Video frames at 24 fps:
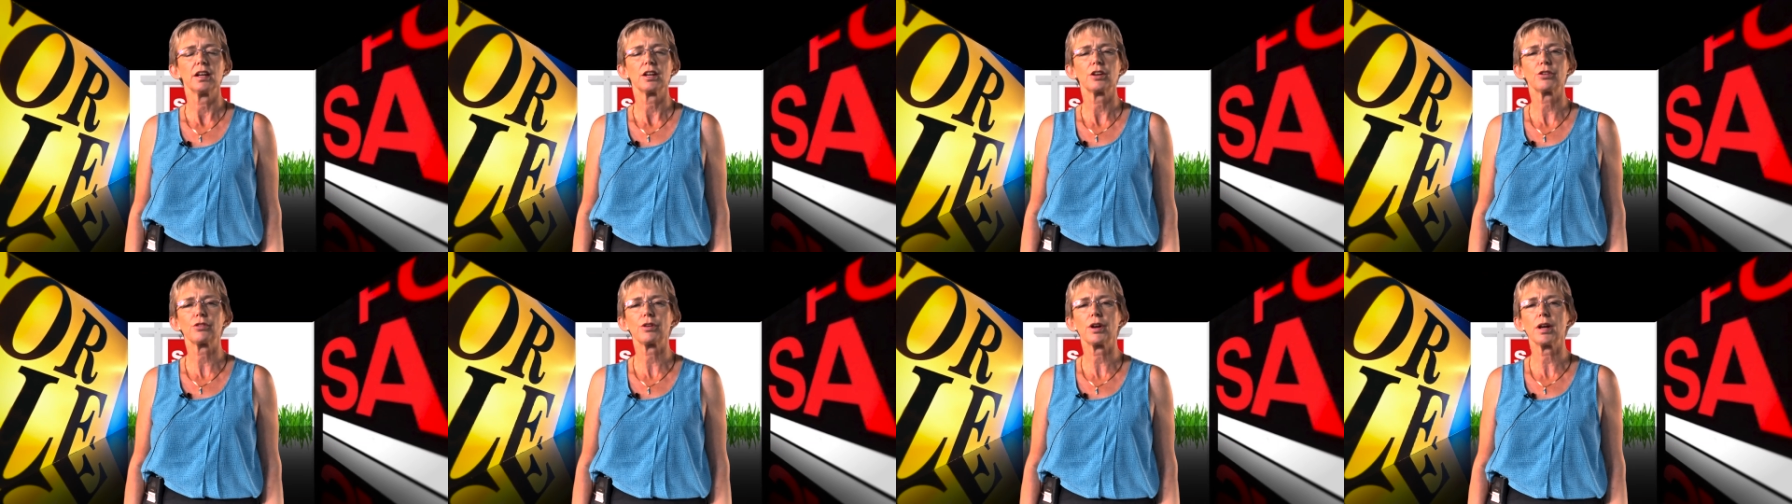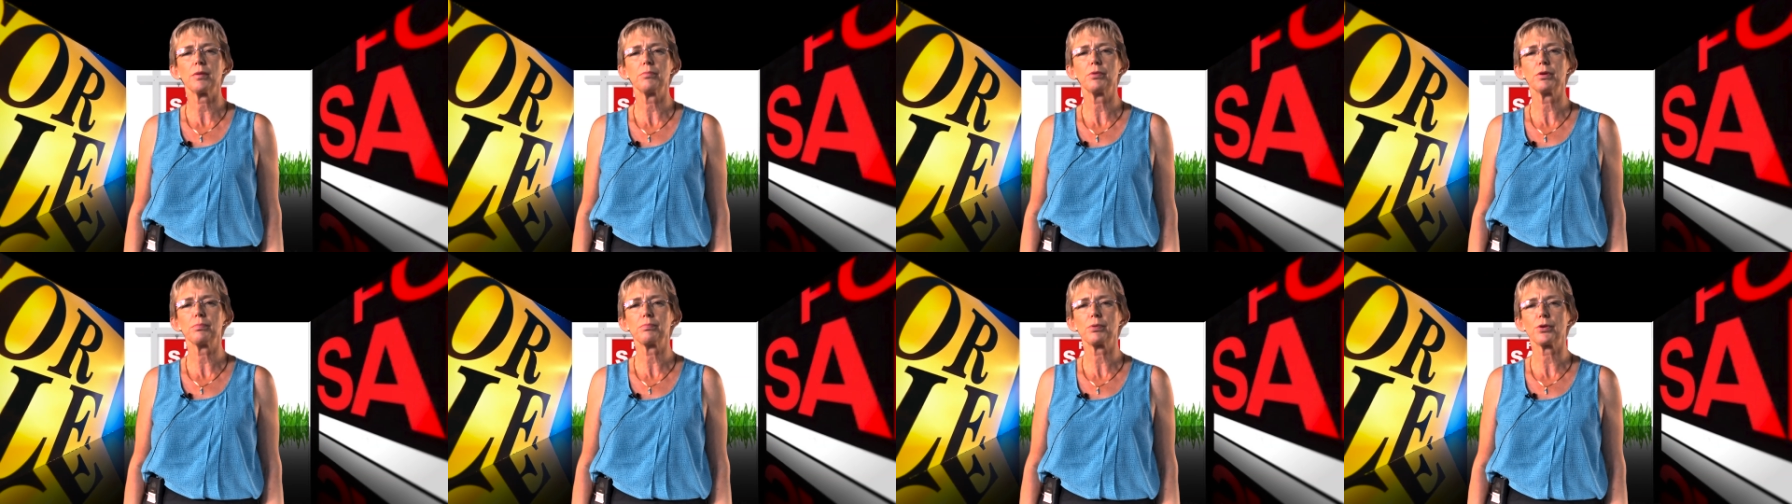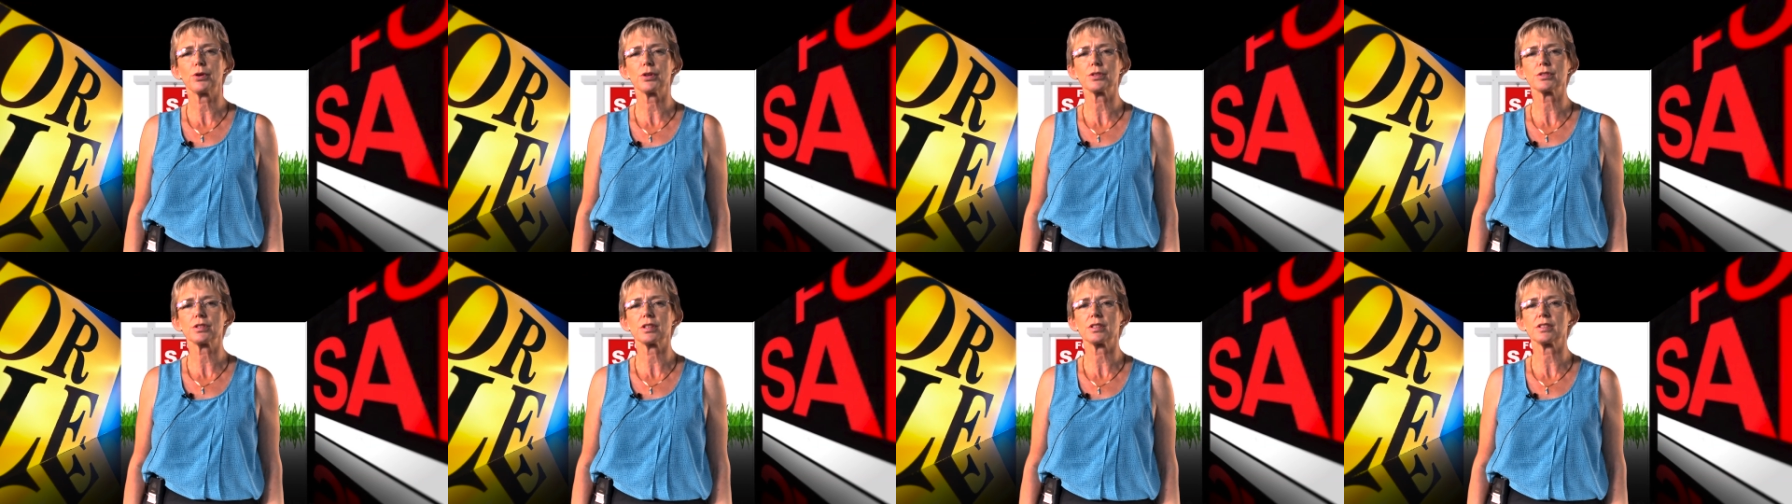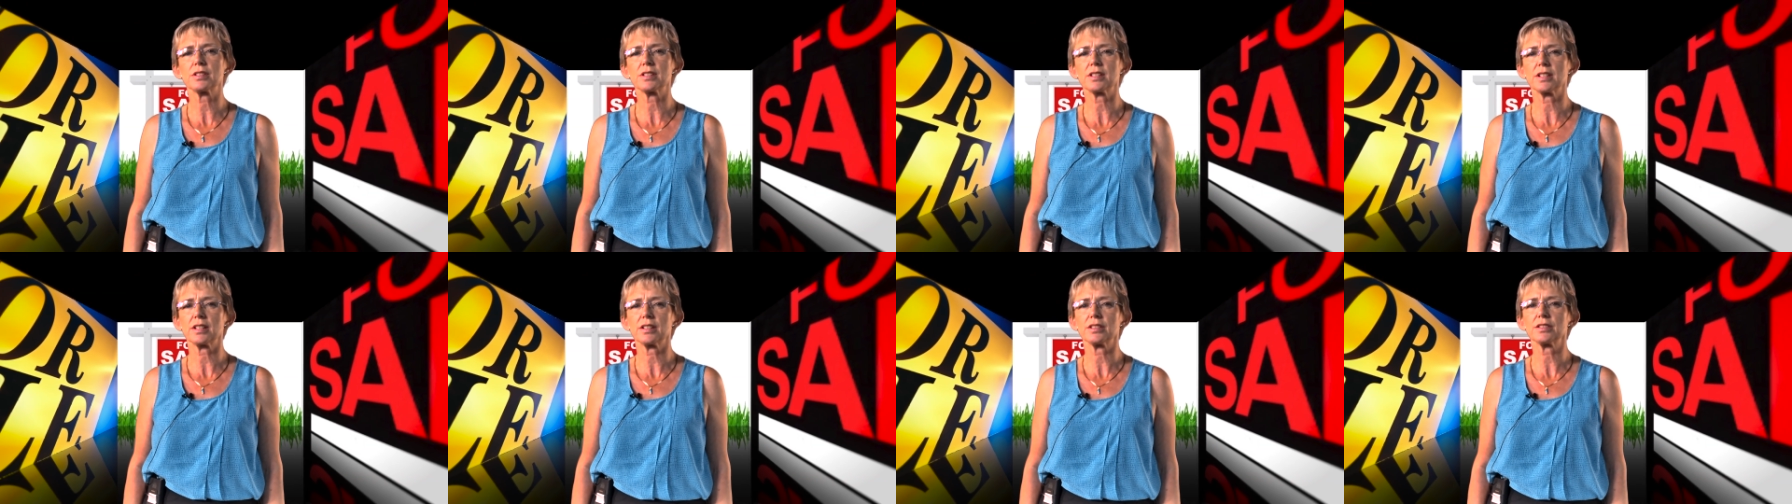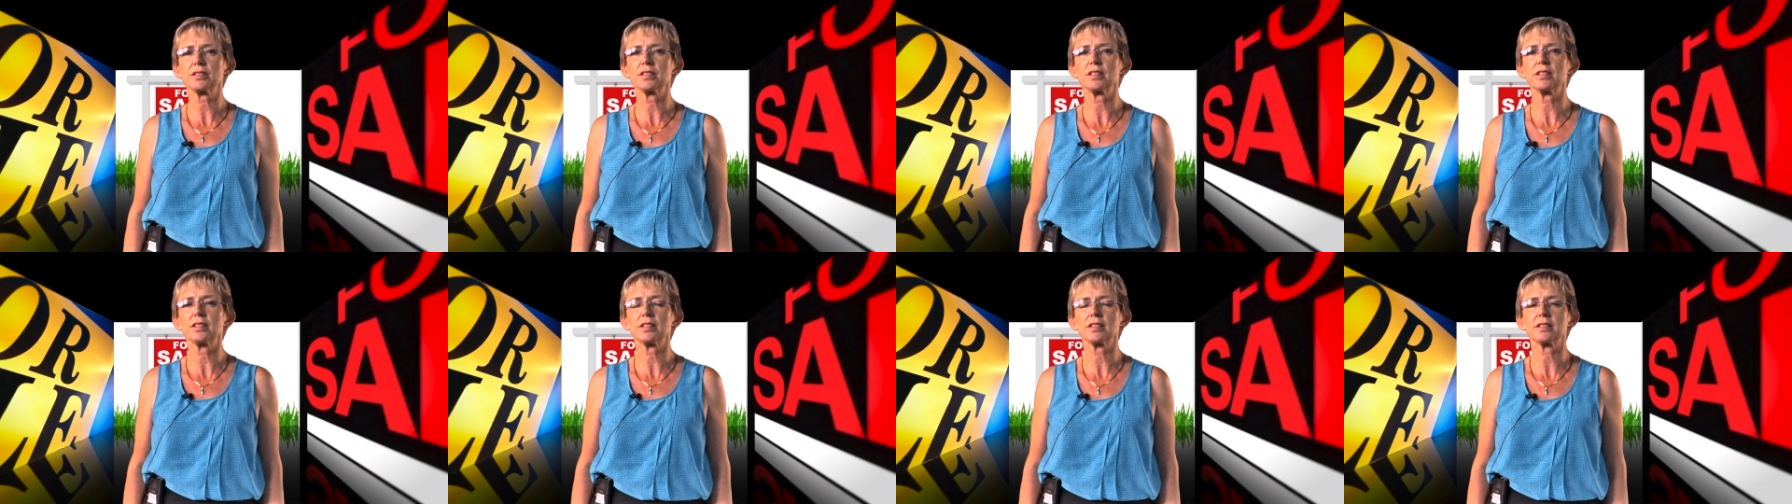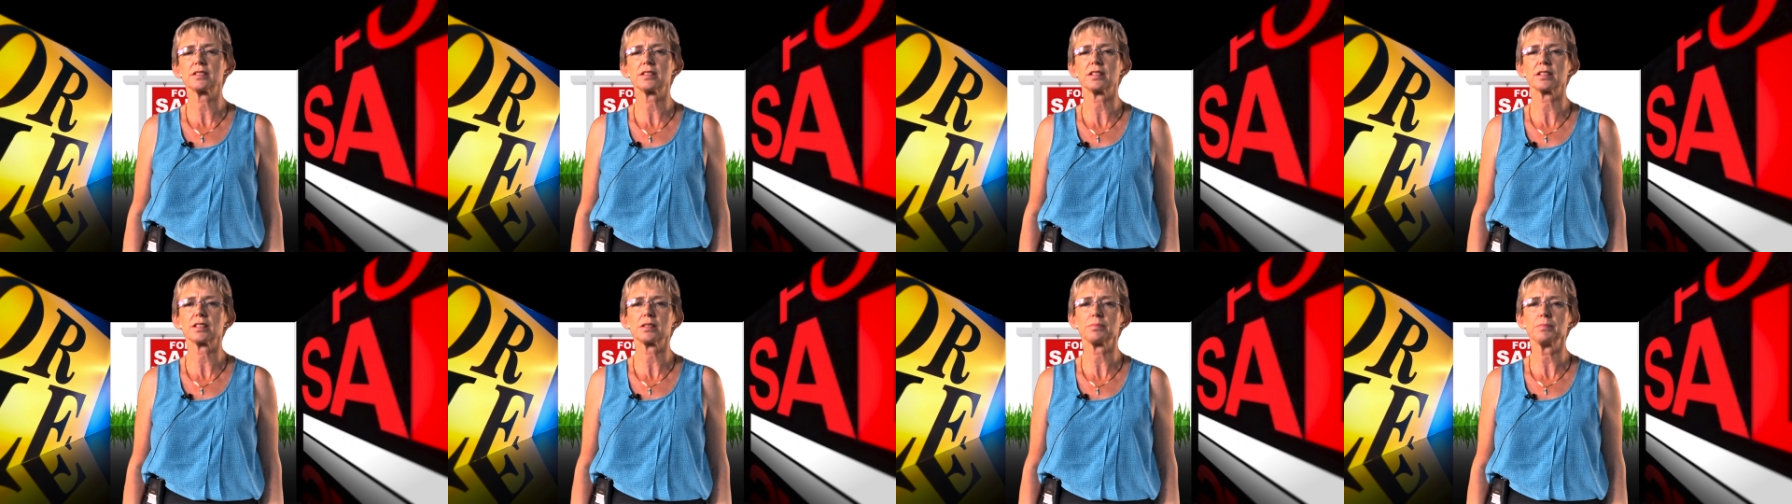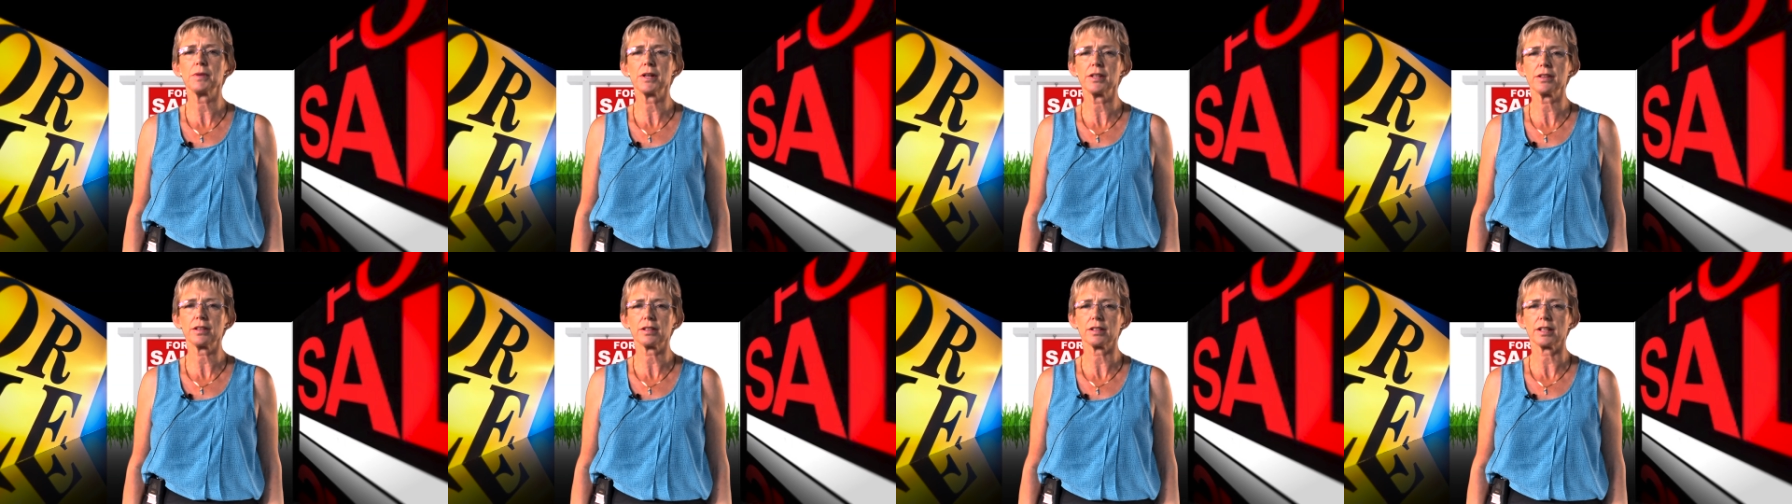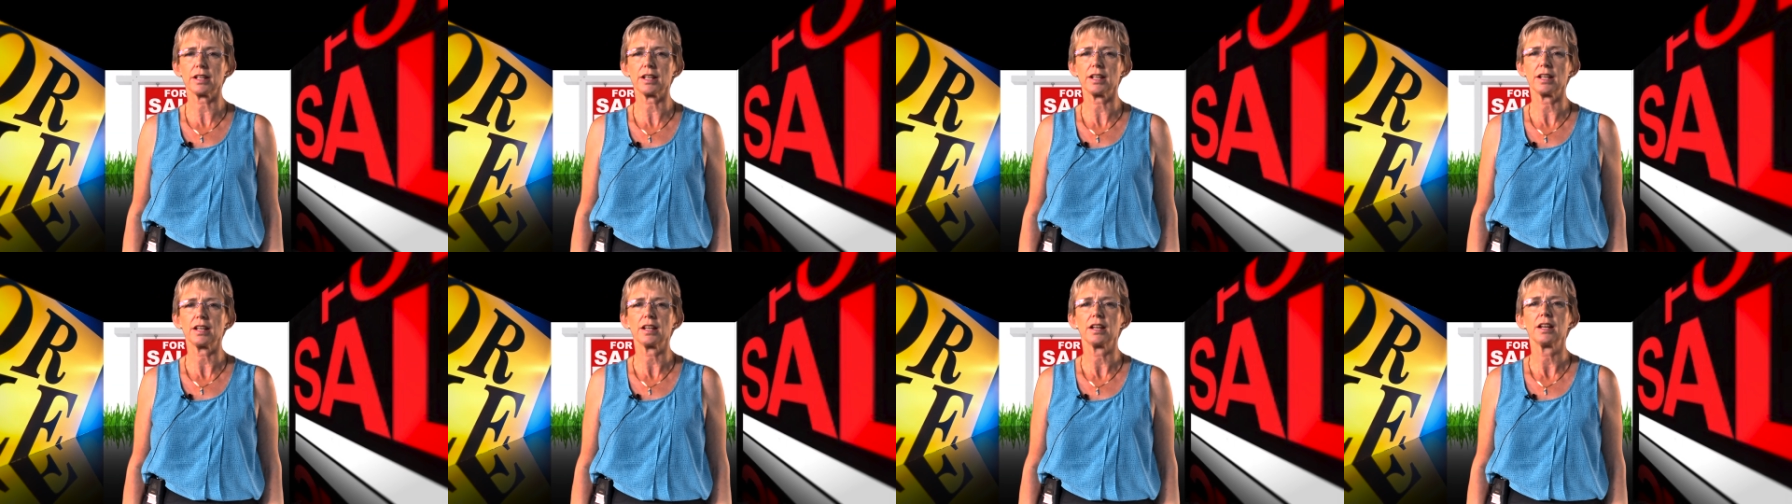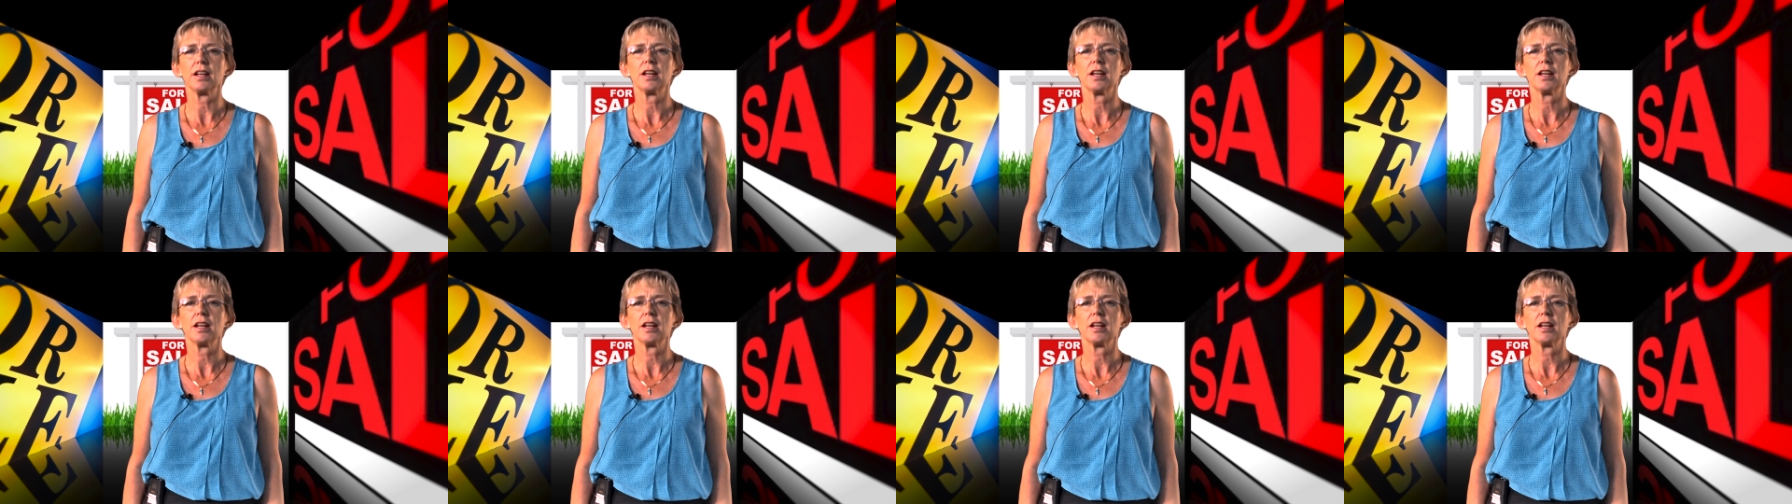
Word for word: CREB reports on sales statistics monthly.